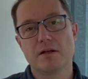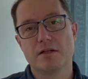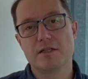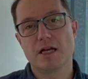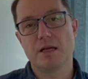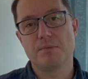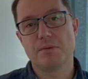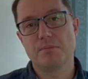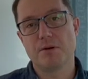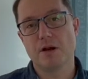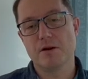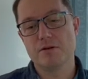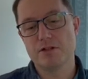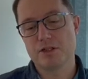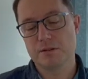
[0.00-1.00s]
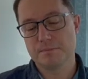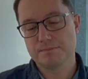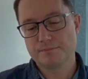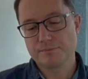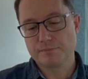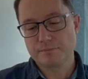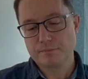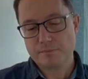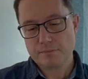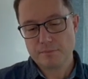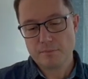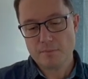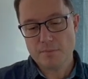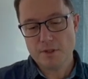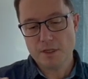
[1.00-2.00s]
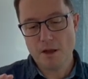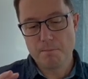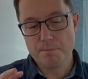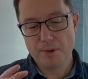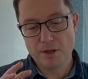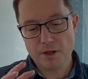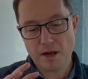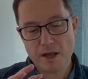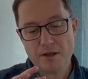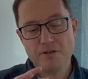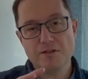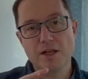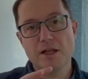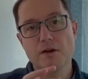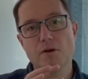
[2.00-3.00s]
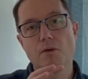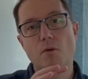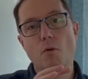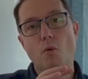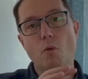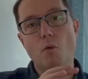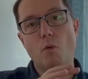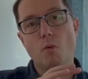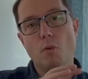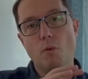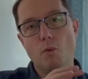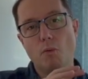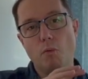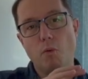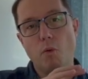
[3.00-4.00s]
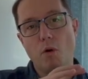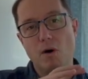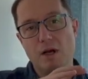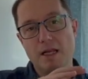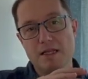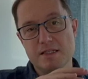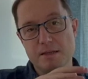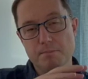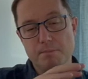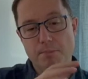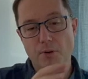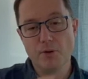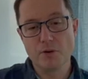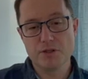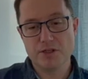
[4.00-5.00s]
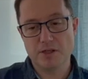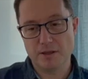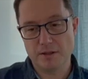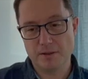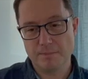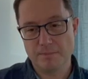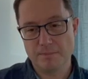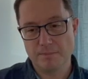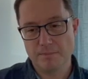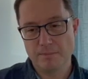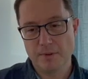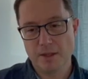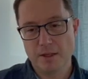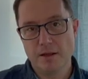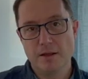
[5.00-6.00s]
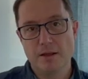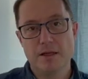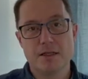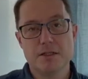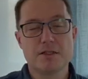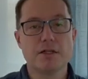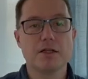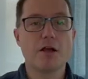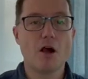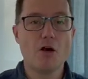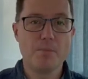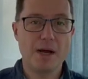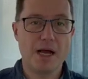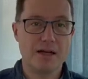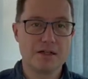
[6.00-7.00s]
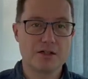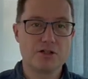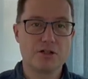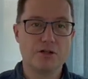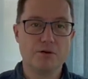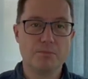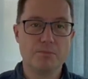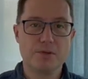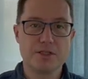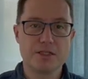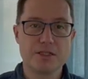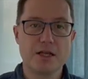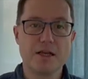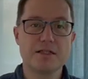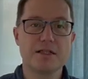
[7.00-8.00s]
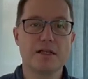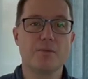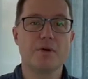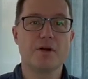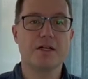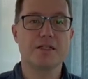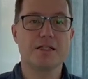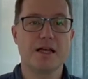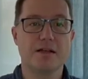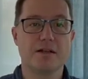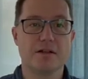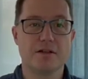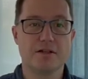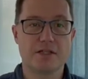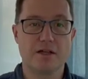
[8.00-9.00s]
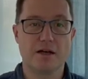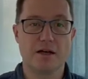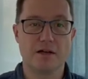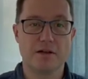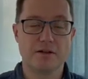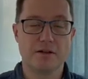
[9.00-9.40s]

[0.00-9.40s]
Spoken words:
type approach, but I think what is important is to go back to precisely what I said at the start.